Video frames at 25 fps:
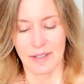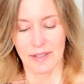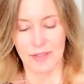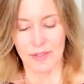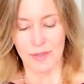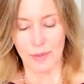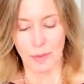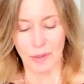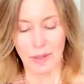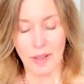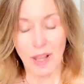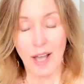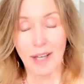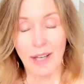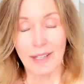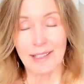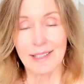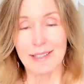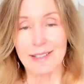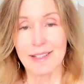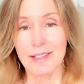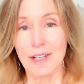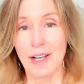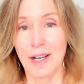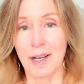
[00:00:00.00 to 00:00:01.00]
So a lot
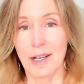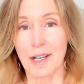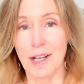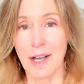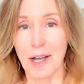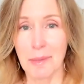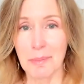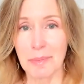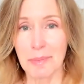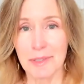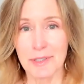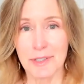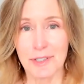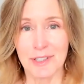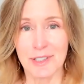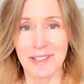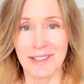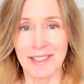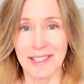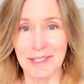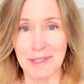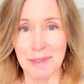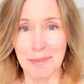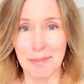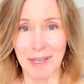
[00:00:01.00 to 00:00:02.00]
gets accomplished in
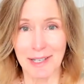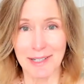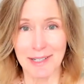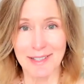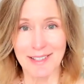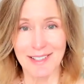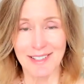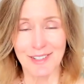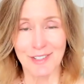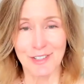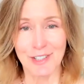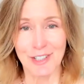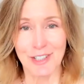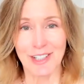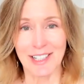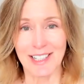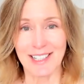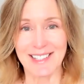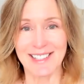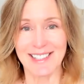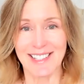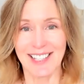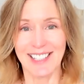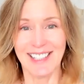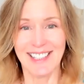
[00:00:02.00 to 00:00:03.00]
these medicine
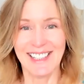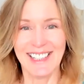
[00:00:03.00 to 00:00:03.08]
journeys.